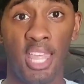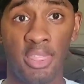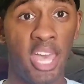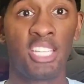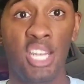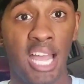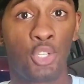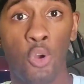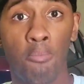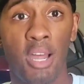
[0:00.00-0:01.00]
that's not
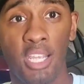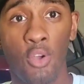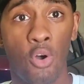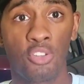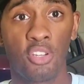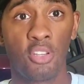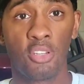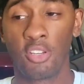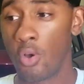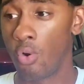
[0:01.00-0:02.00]
your money going
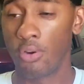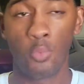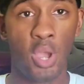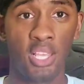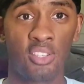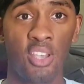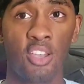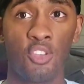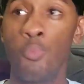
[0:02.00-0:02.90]
to waste. You